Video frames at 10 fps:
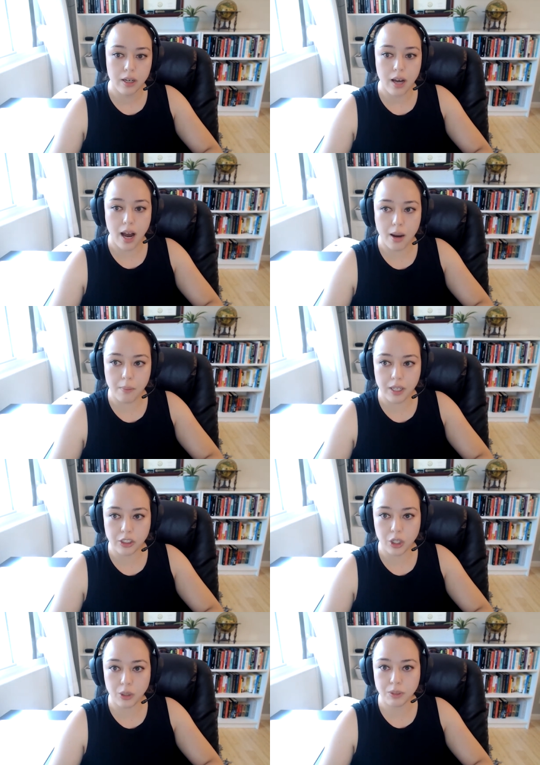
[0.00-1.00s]
um, in
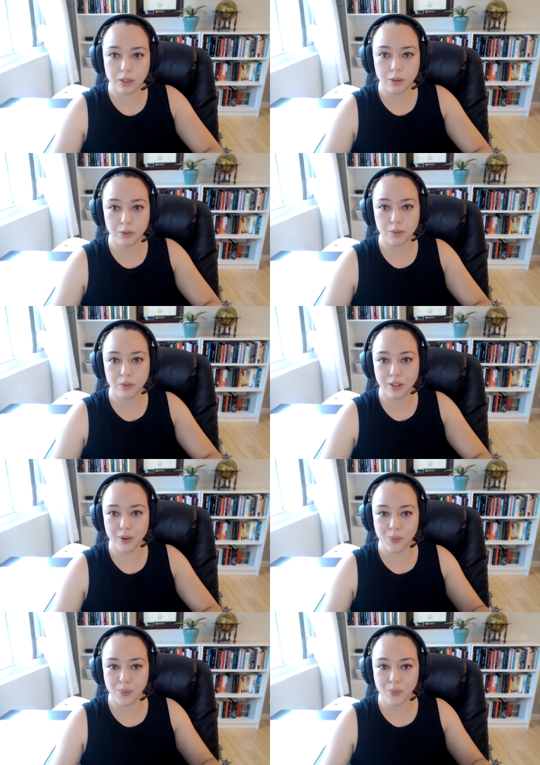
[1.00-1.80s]
terms of you know